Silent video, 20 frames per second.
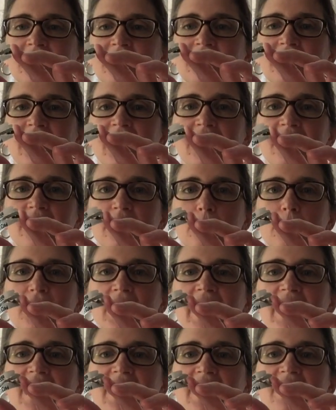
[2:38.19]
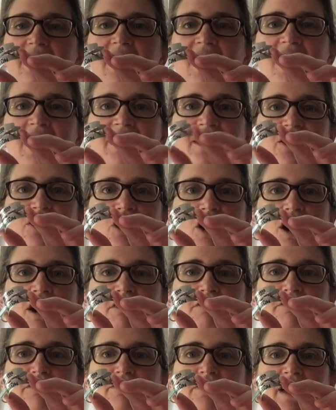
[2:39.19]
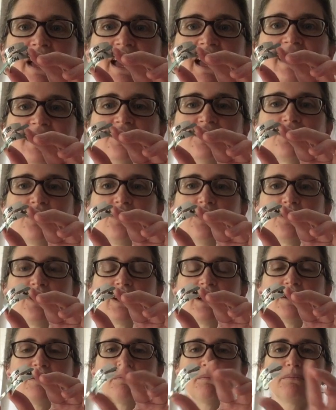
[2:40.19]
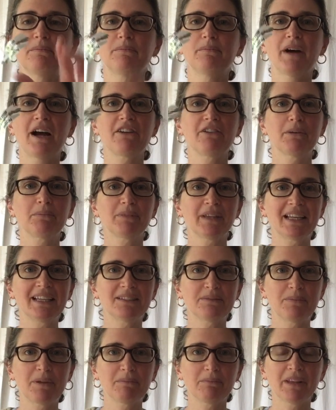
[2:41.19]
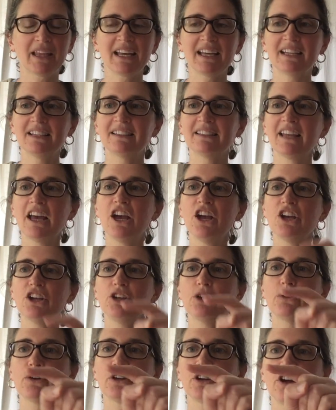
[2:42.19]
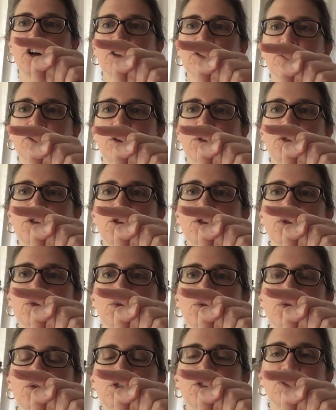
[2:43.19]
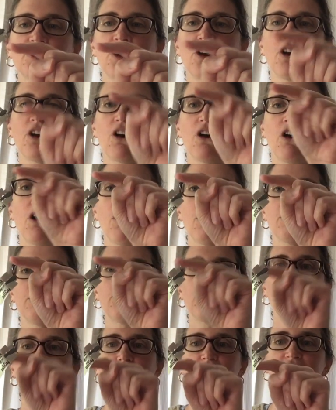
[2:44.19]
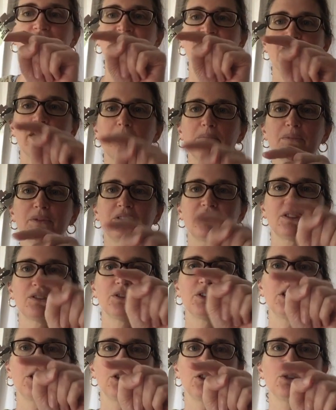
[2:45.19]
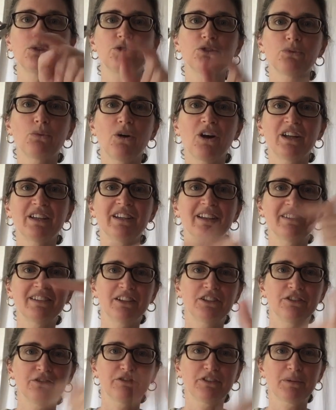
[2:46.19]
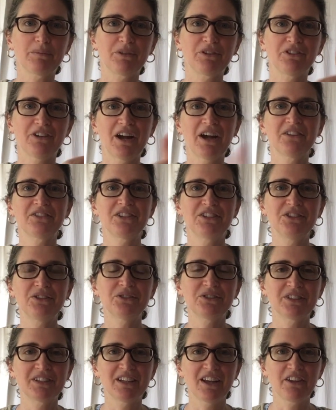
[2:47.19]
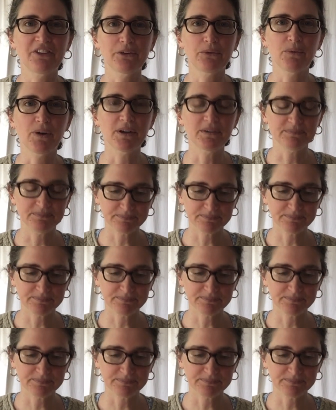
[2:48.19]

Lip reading: take the blade on and off, and so you can buy replacement blades. You can also use all four tips. So you use one and then you flip it around and use another one.